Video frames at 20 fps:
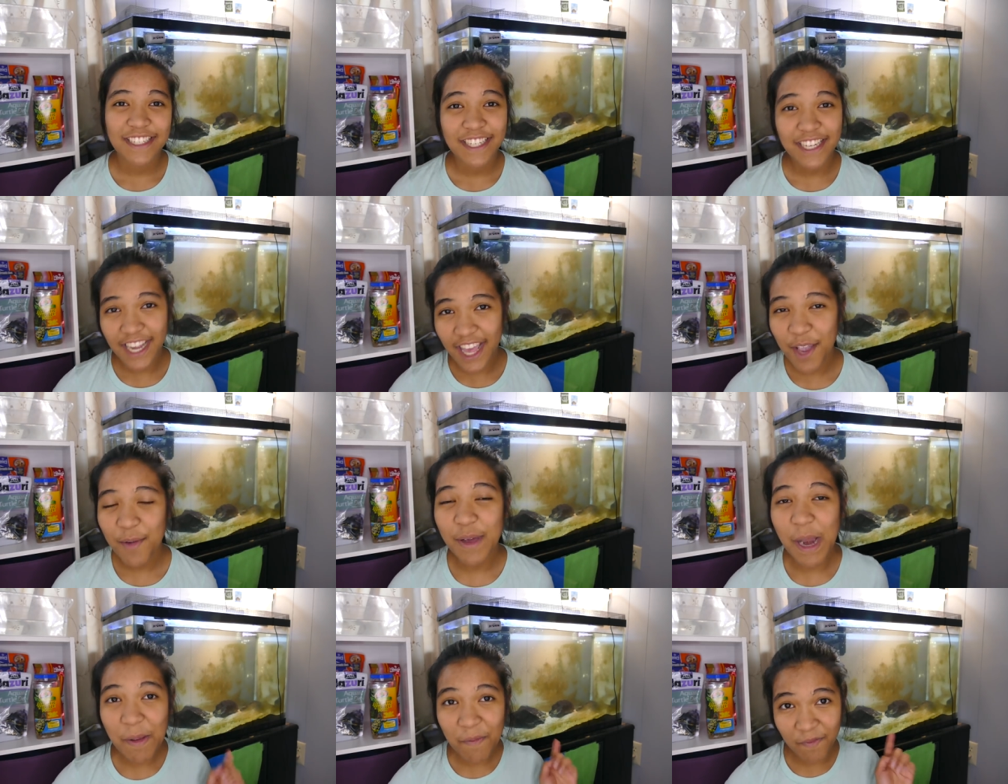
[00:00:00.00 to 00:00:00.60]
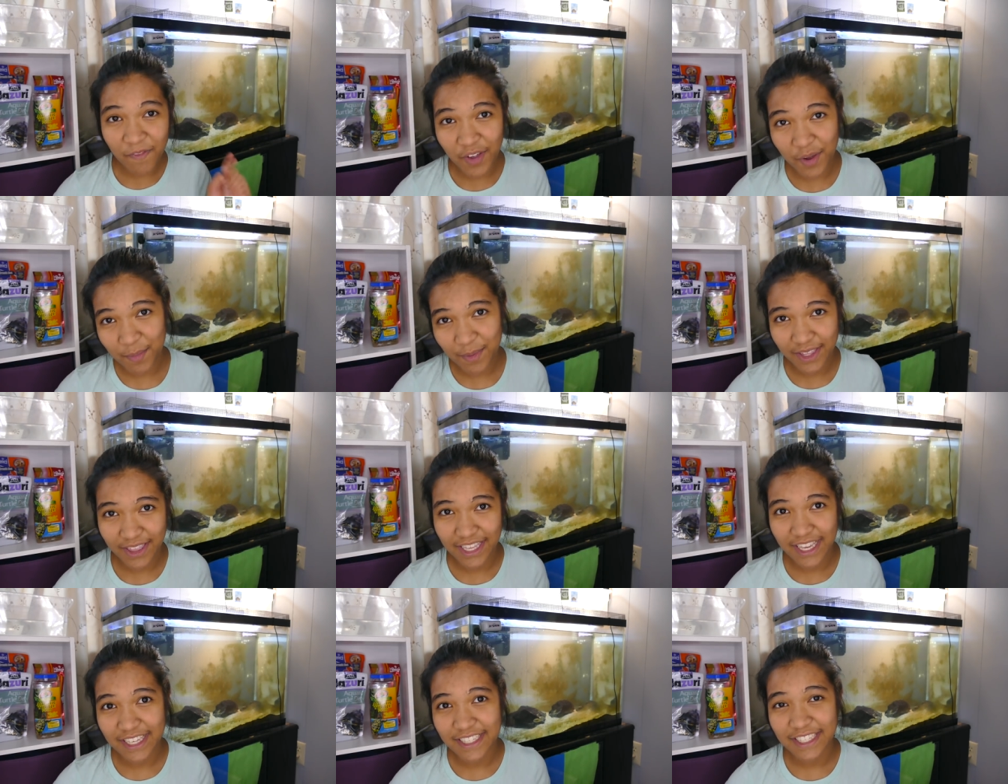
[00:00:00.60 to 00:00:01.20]
Today when I'm
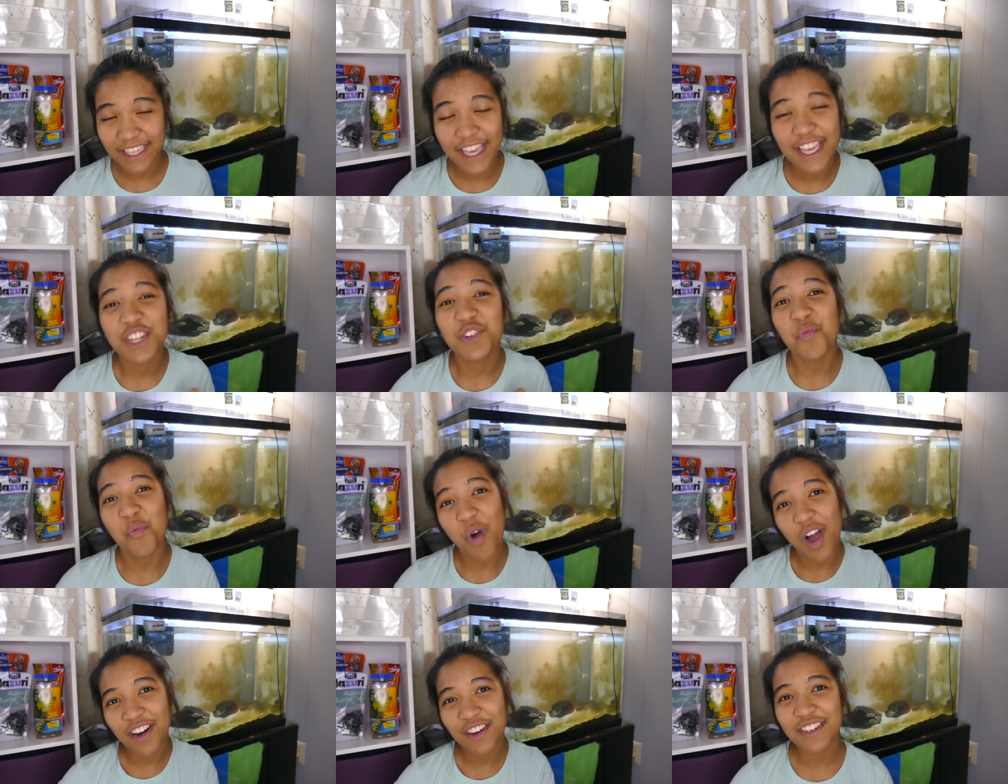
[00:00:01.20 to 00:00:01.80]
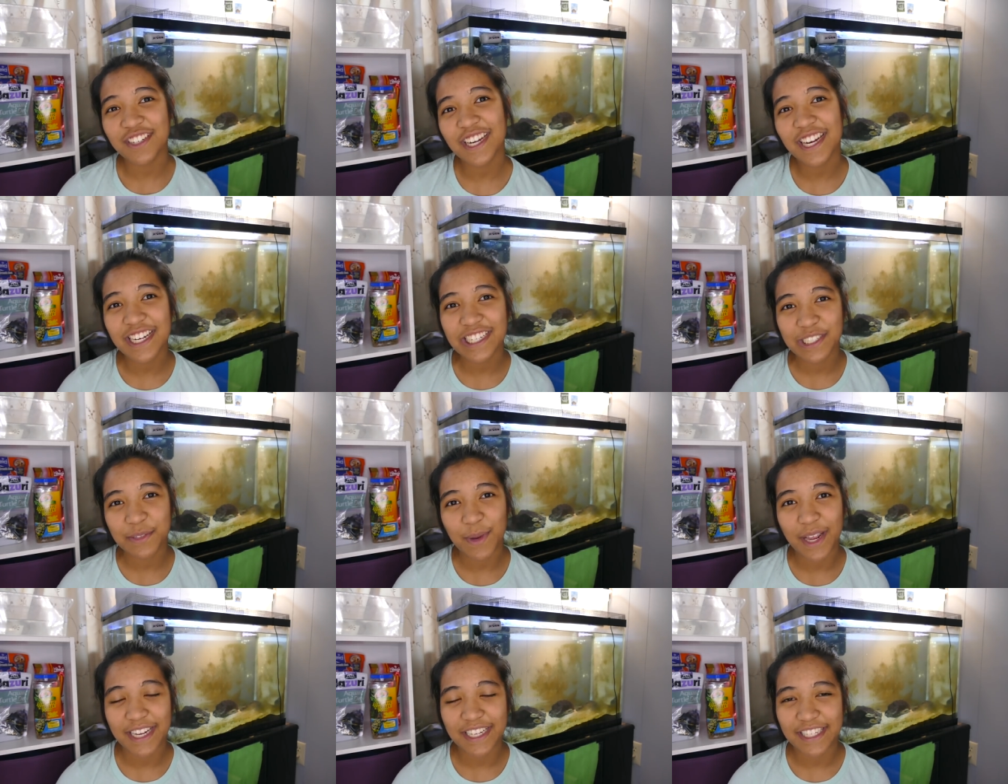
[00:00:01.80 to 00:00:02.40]
filming this, it's Water
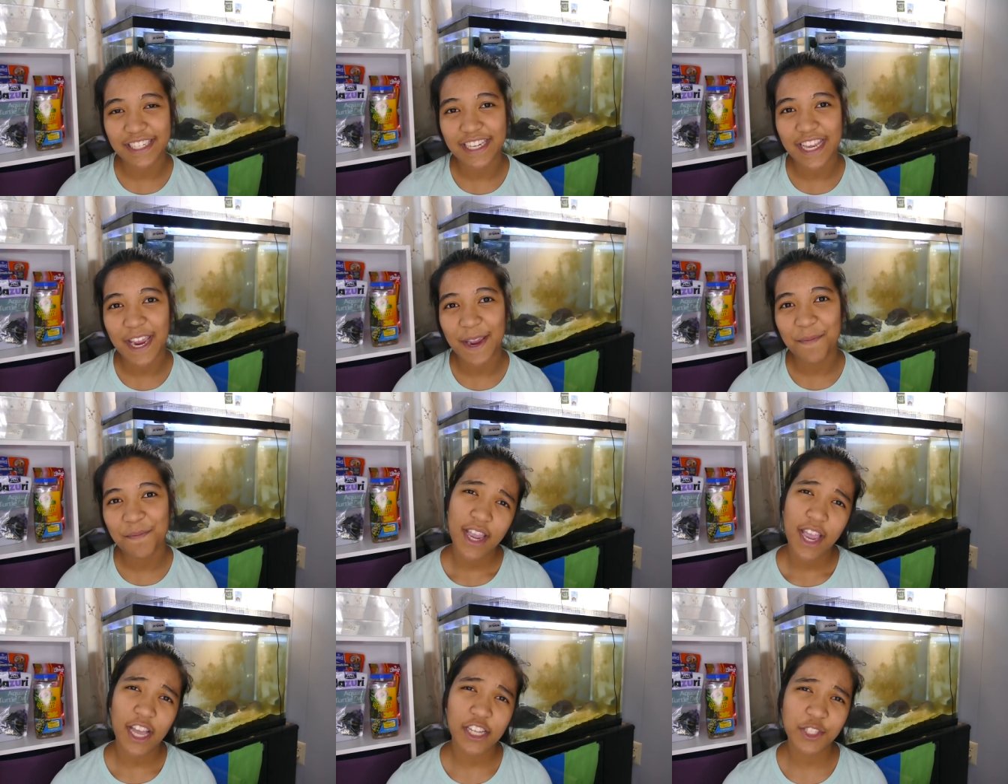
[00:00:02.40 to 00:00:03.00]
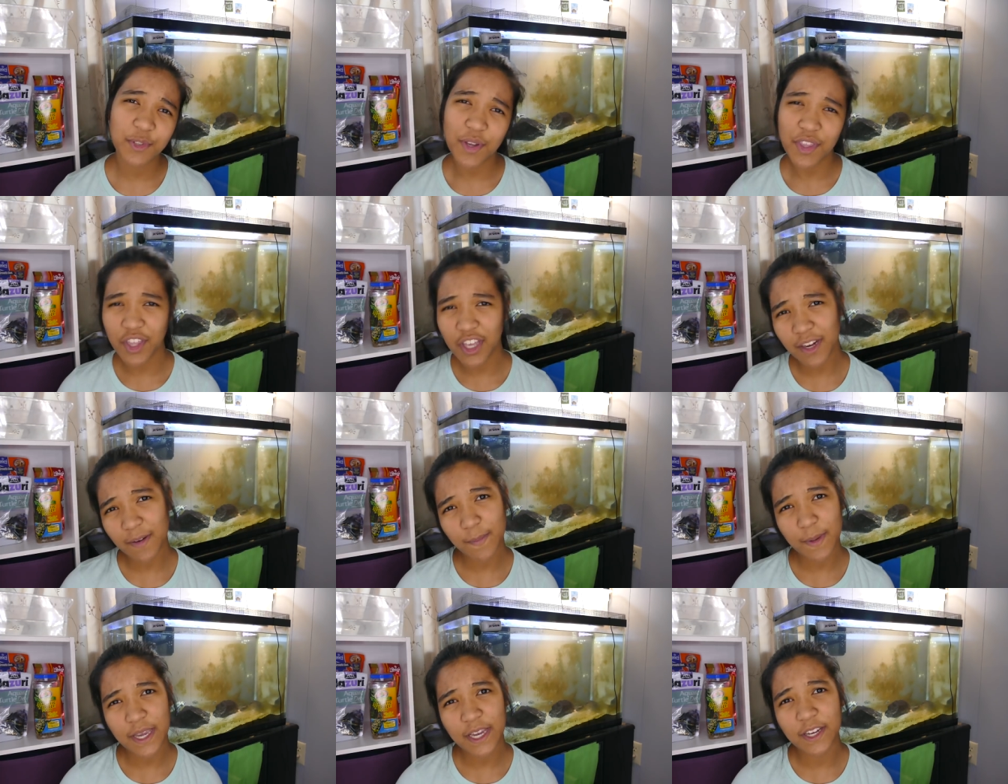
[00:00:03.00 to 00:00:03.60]
Change Wednesday, and so I thought
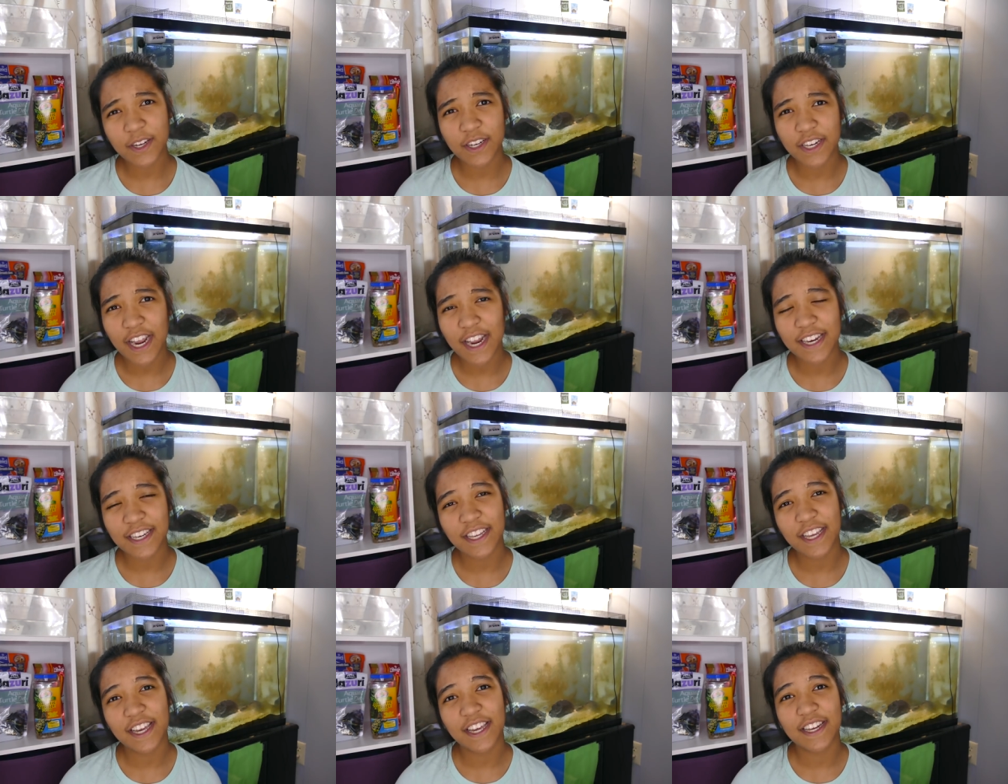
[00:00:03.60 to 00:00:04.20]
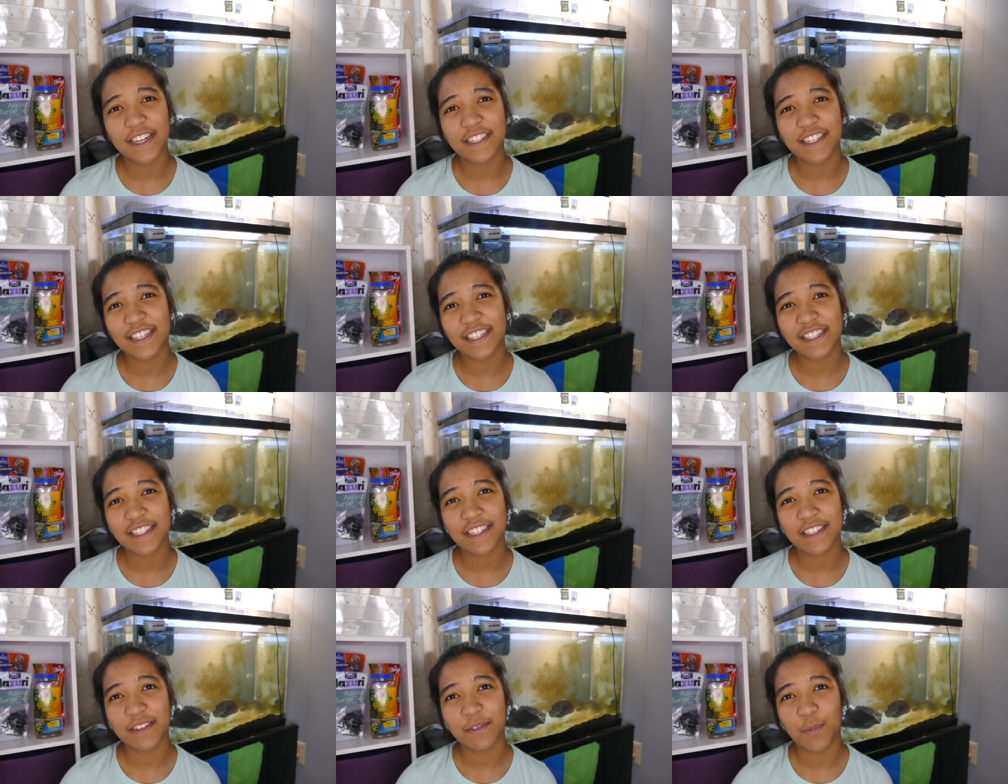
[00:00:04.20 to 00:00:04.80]
it'd be a good idea
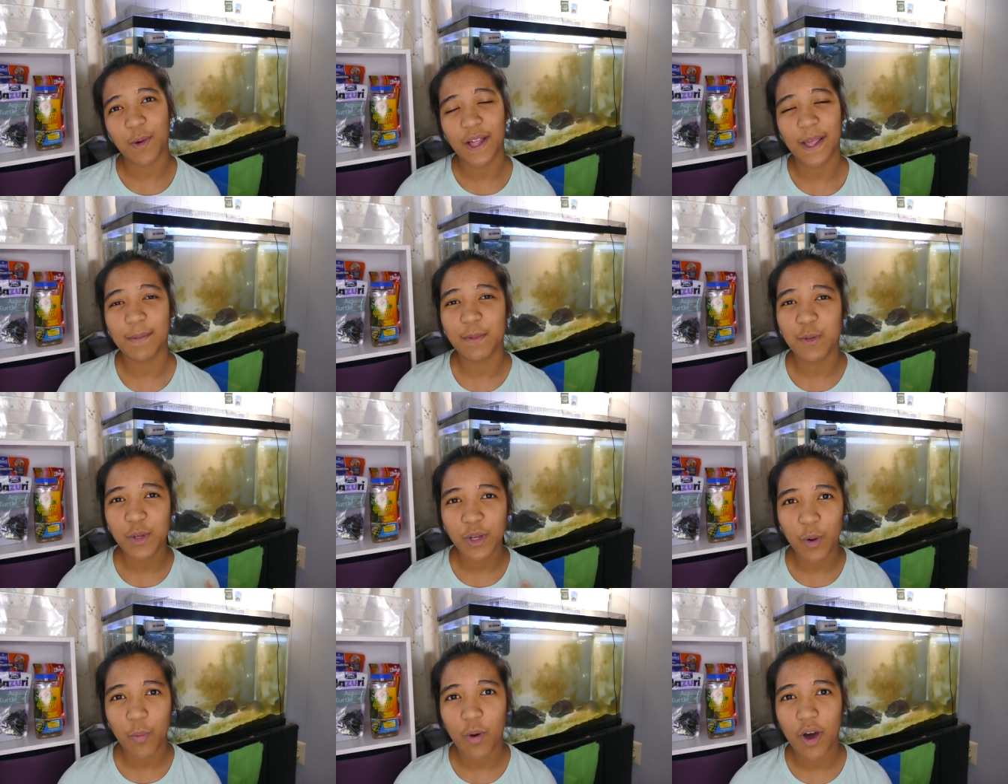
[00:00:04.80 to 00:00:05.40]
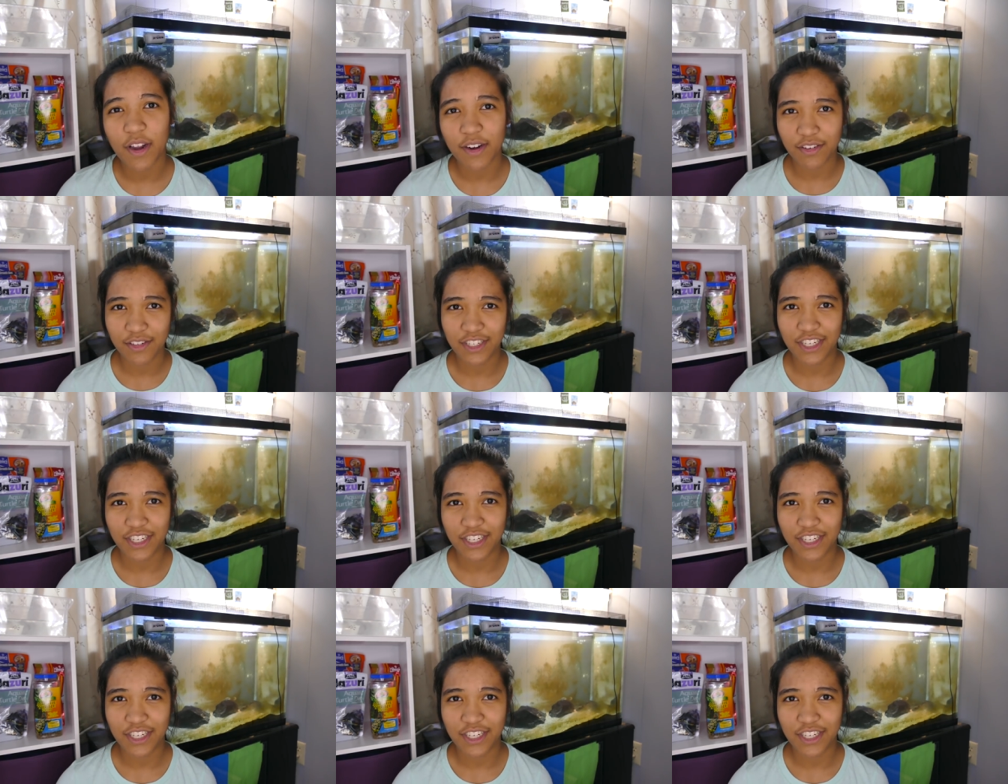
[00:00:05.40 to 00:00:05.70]
just while I'm doing a water